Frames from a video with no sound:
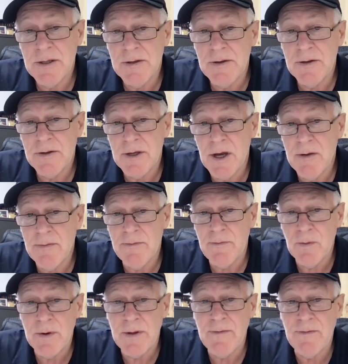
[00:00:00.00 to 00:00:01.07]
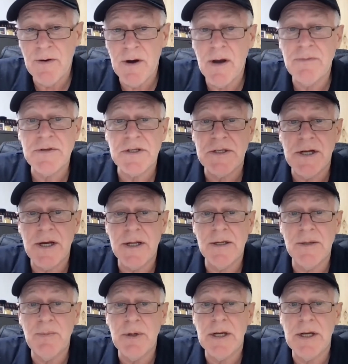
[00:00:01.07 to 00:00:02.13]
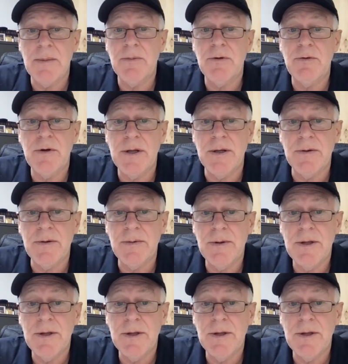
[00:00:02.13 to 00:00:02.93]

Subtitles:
the over 45s are starting to pick up the trend,